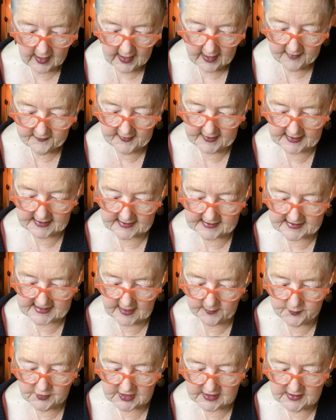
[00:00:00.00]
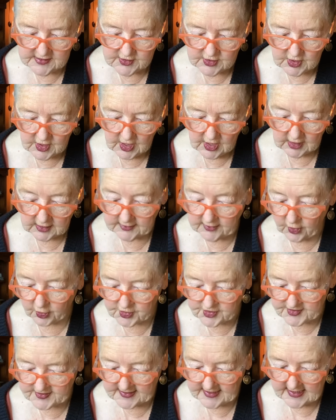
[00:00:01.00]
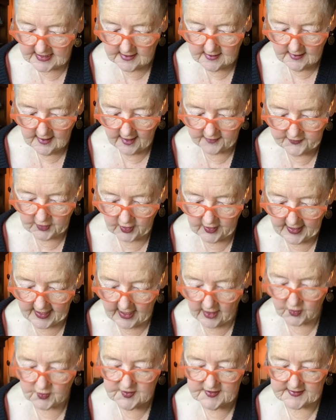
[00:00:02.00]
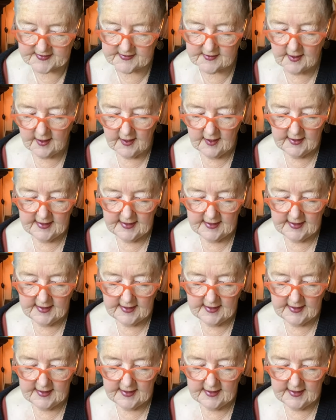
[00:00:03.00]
that he attempted larceny at their house.